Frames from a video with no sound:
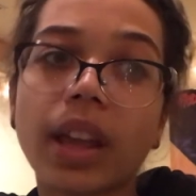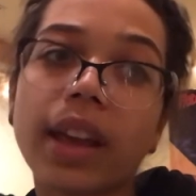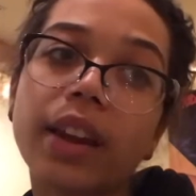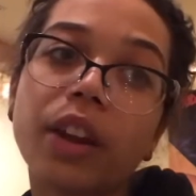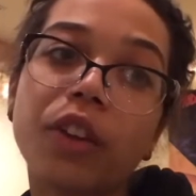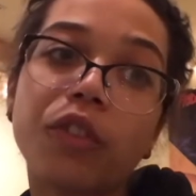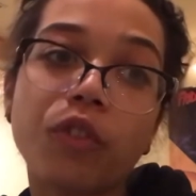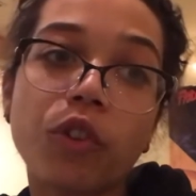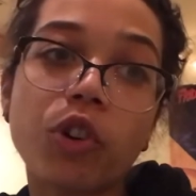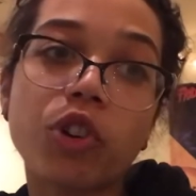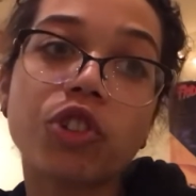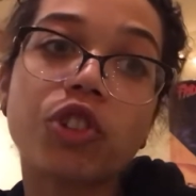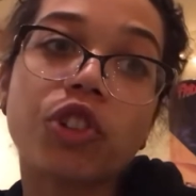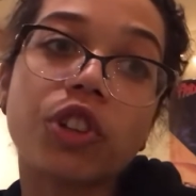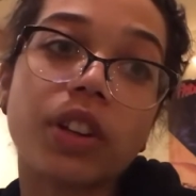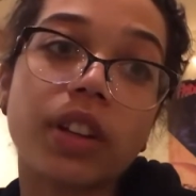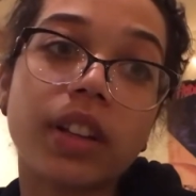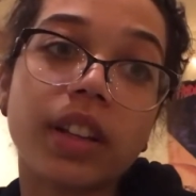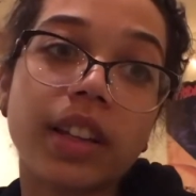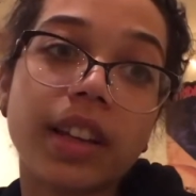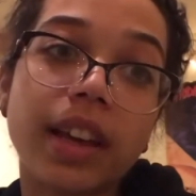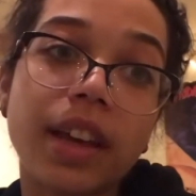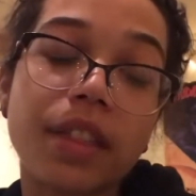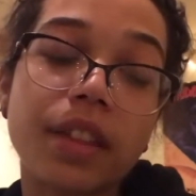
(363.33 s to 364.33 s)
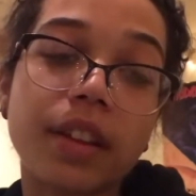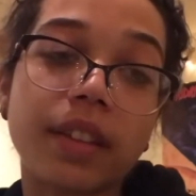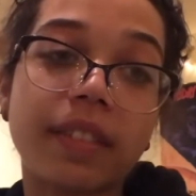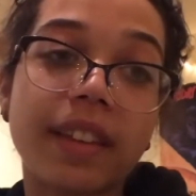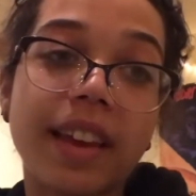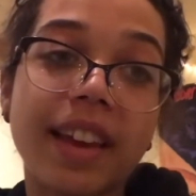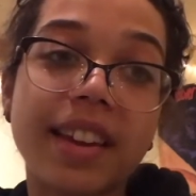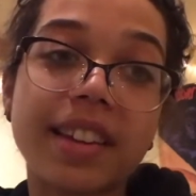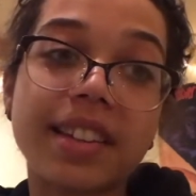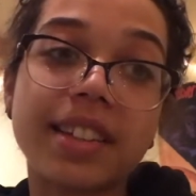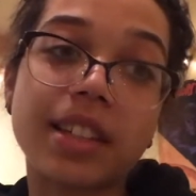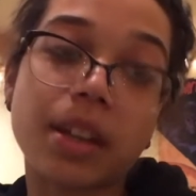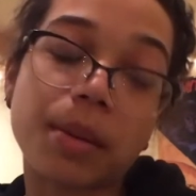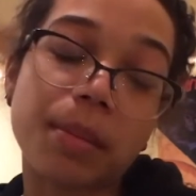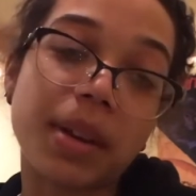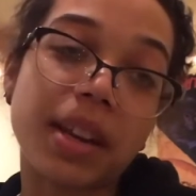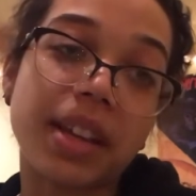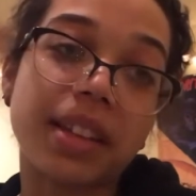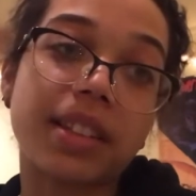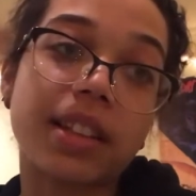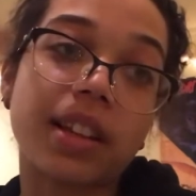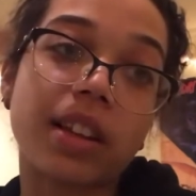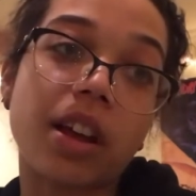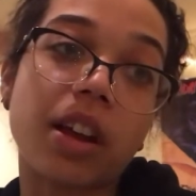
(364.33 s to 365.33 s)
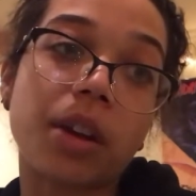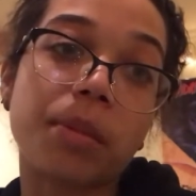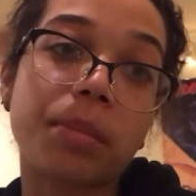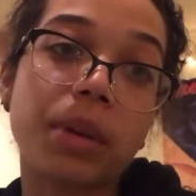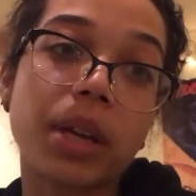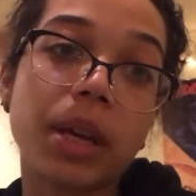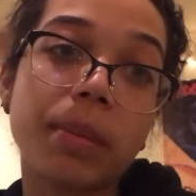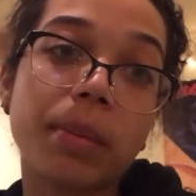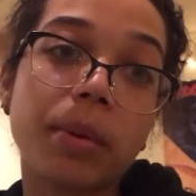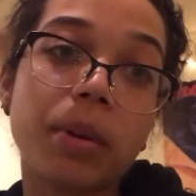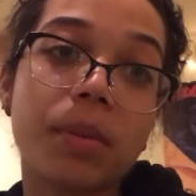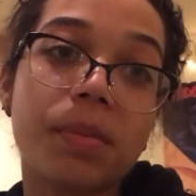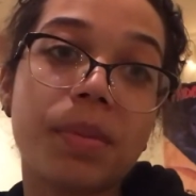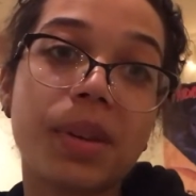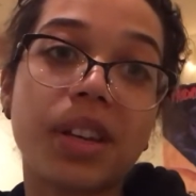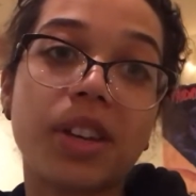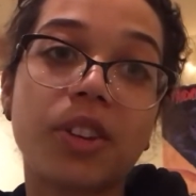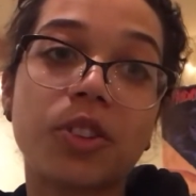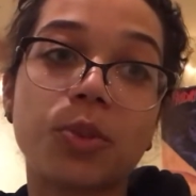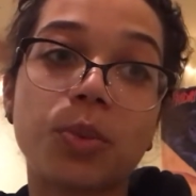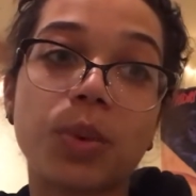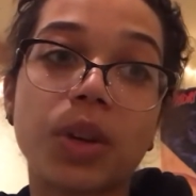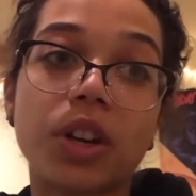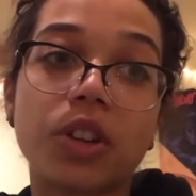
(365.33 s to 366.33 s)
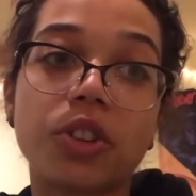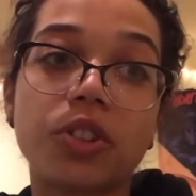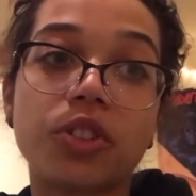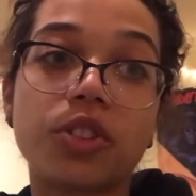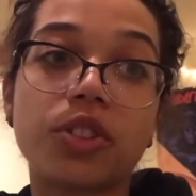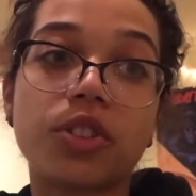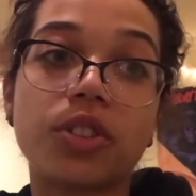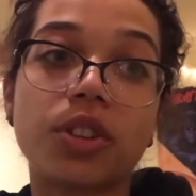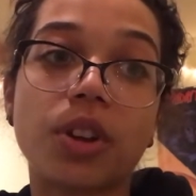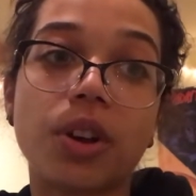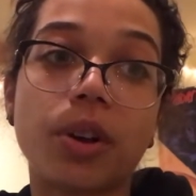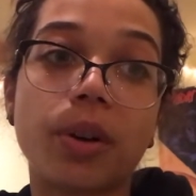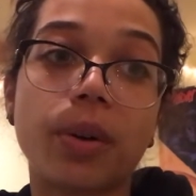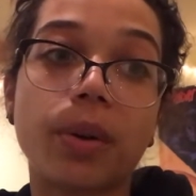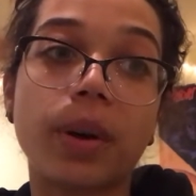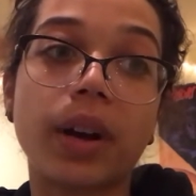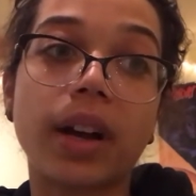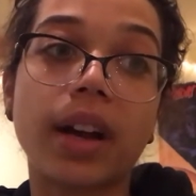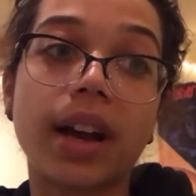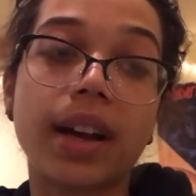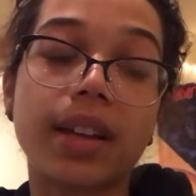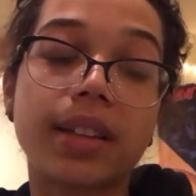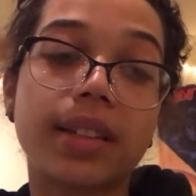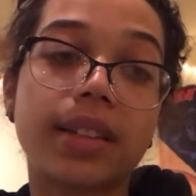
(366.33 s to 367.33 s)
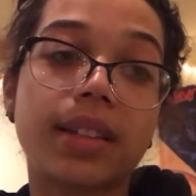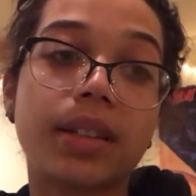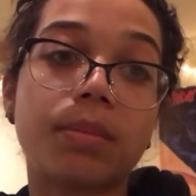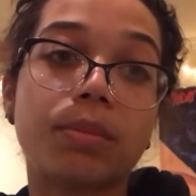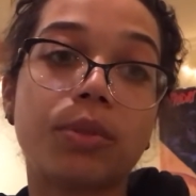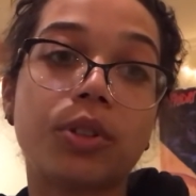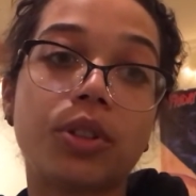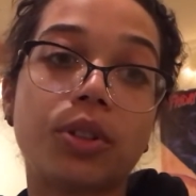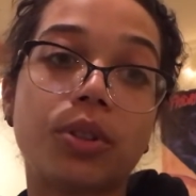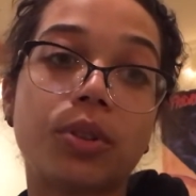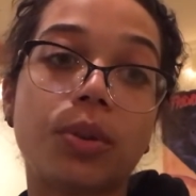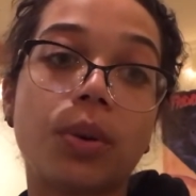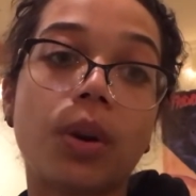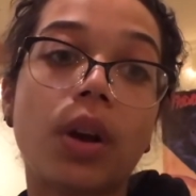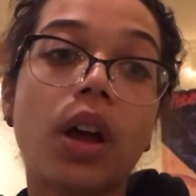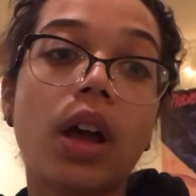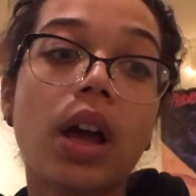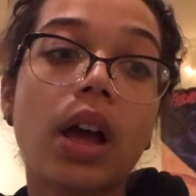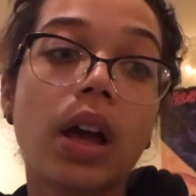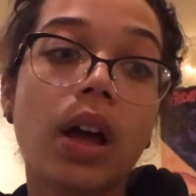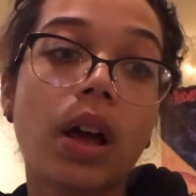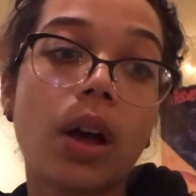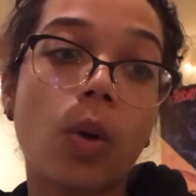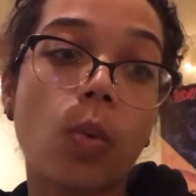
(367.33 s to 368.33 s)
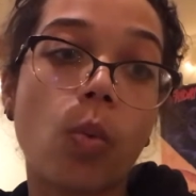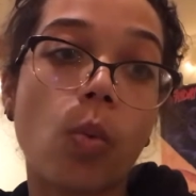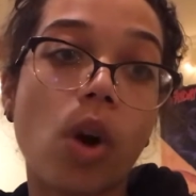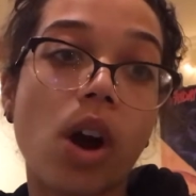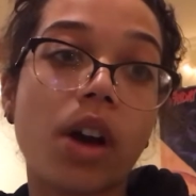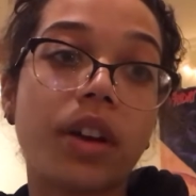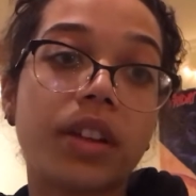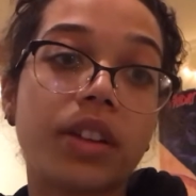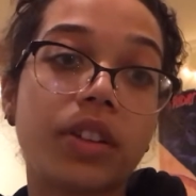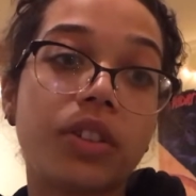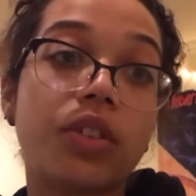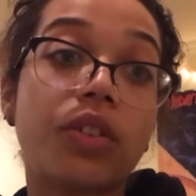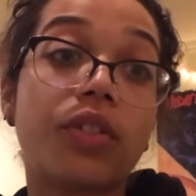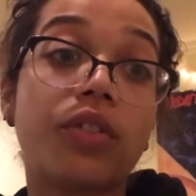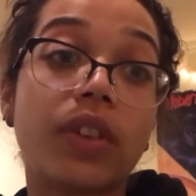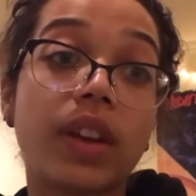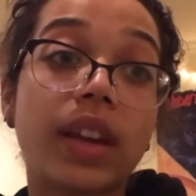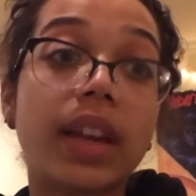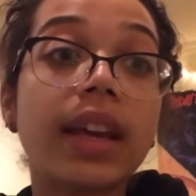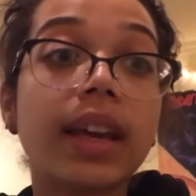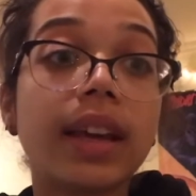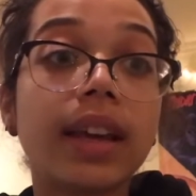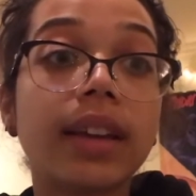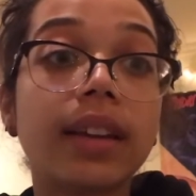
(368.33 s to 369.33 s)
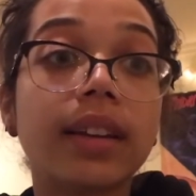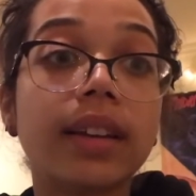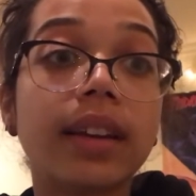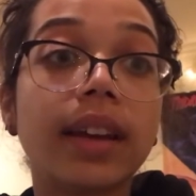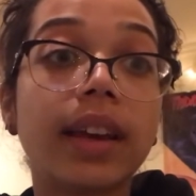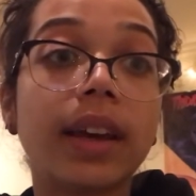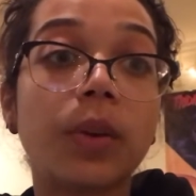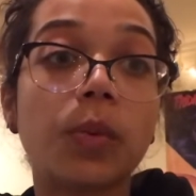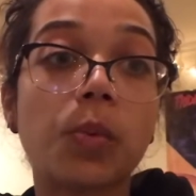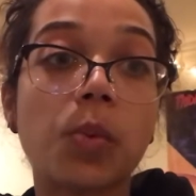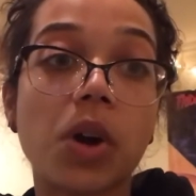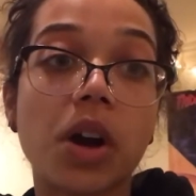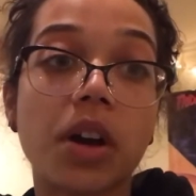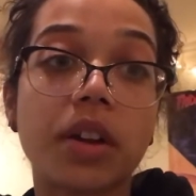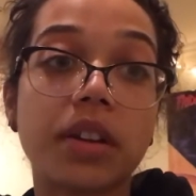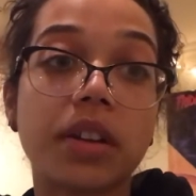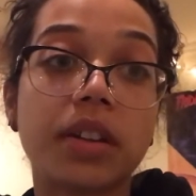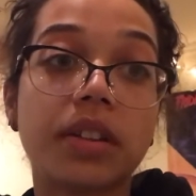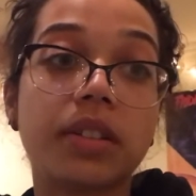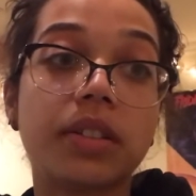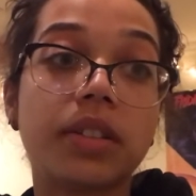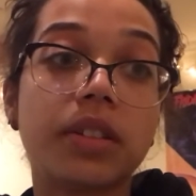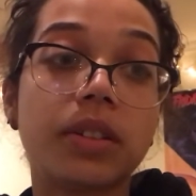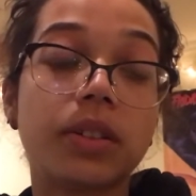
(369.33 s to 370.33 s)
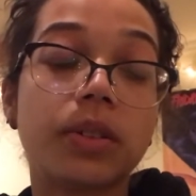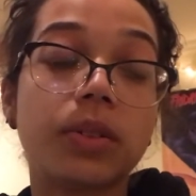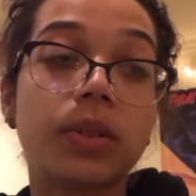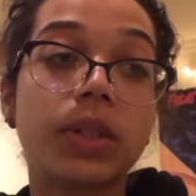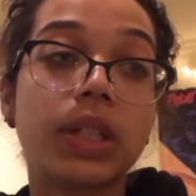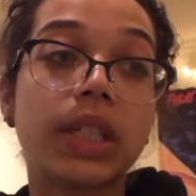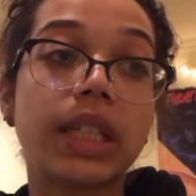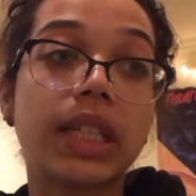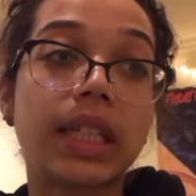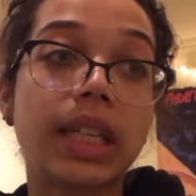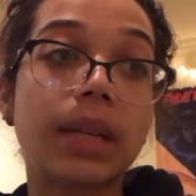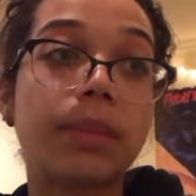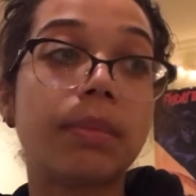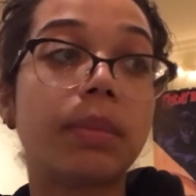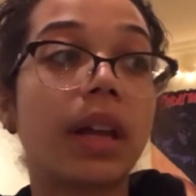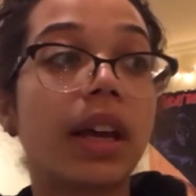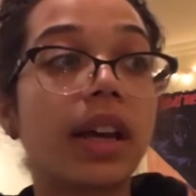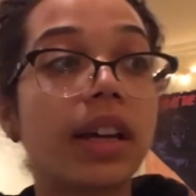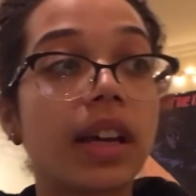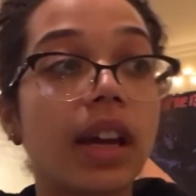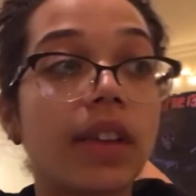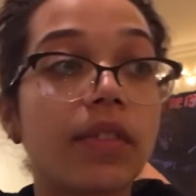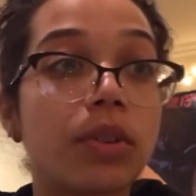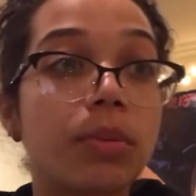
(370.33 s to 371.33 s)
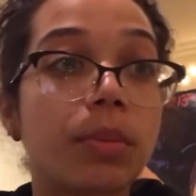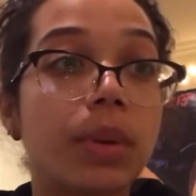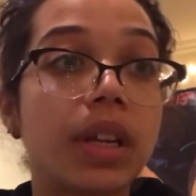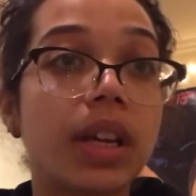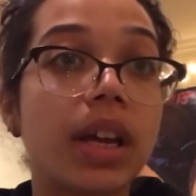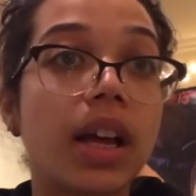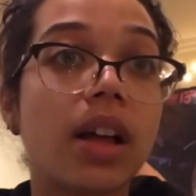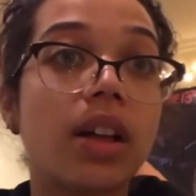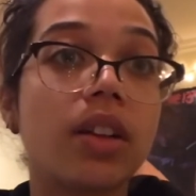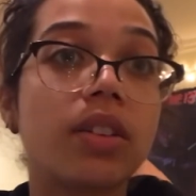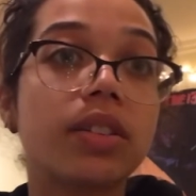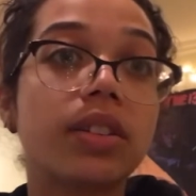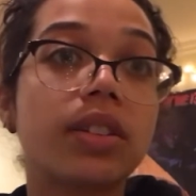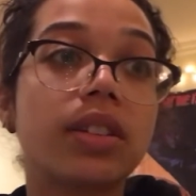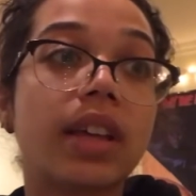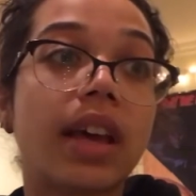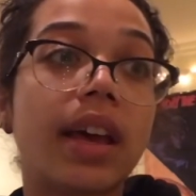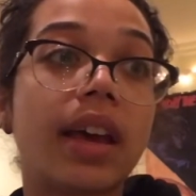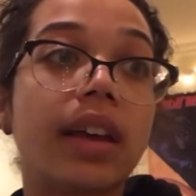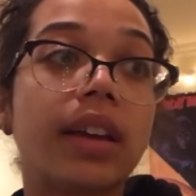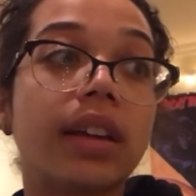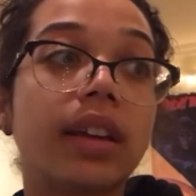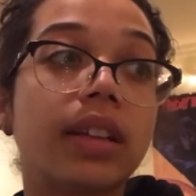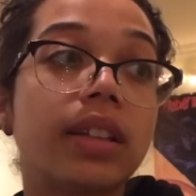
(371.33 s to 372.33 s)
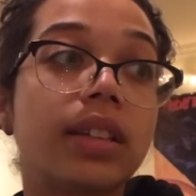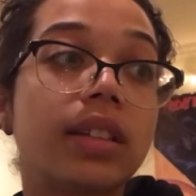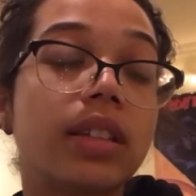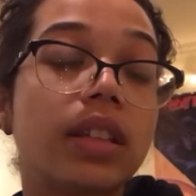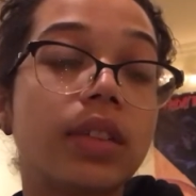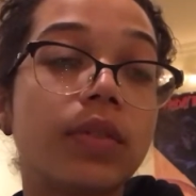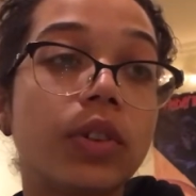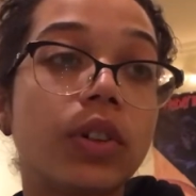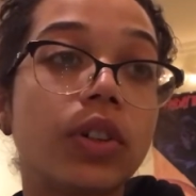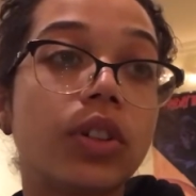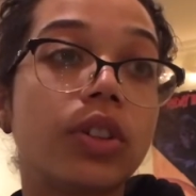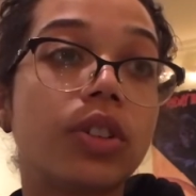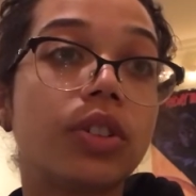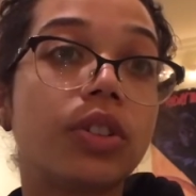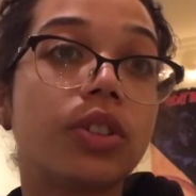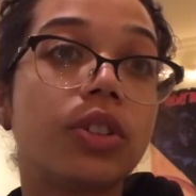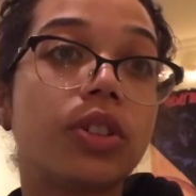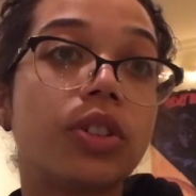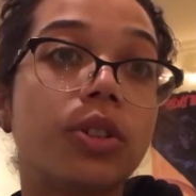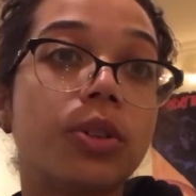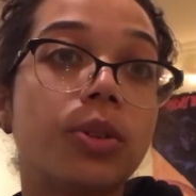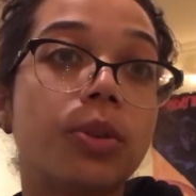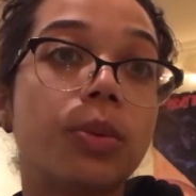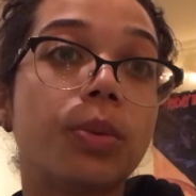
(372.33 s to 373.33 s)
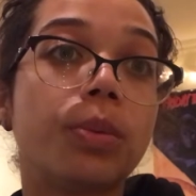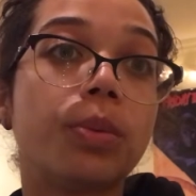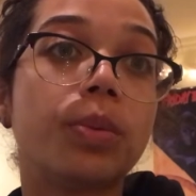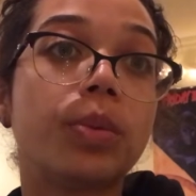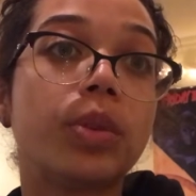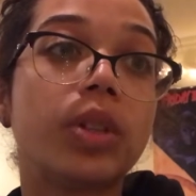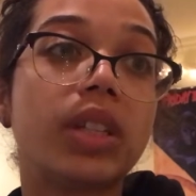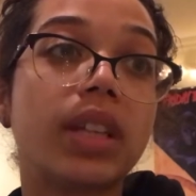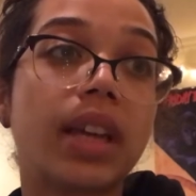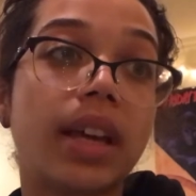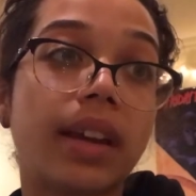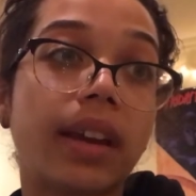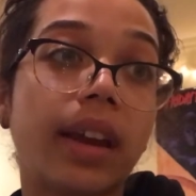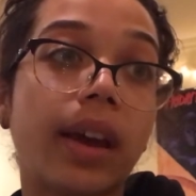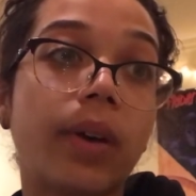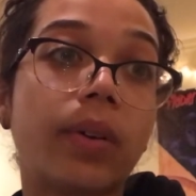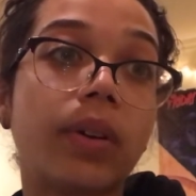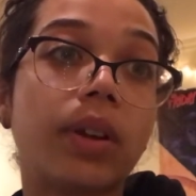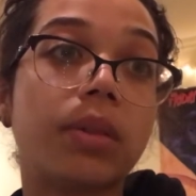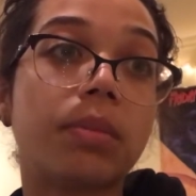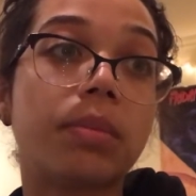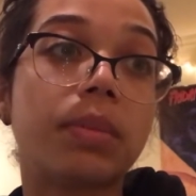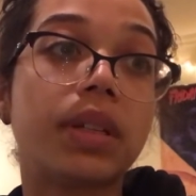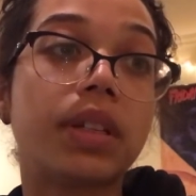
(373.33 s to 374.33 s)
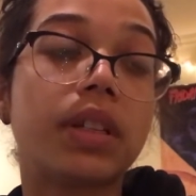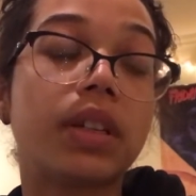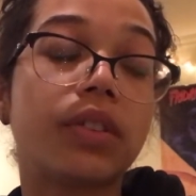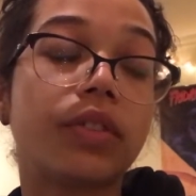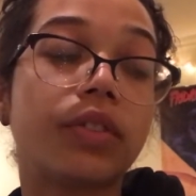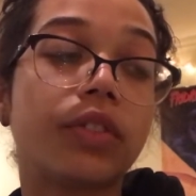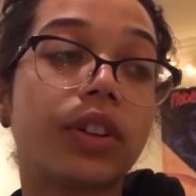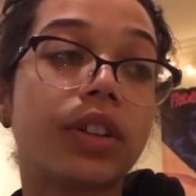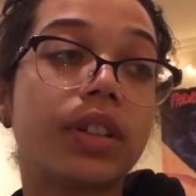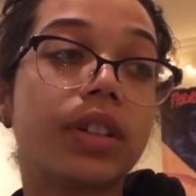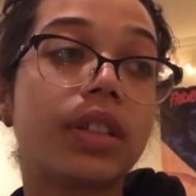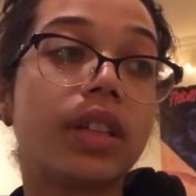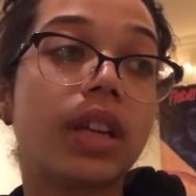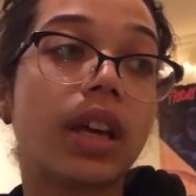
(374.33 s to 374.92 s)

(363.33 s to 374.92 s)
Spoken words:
unfortunately, I think that intimidates a lot of people because we are so accustomed to wanting to fit in and wanting to seem like everybody else, and it's difficult to stand out and be different.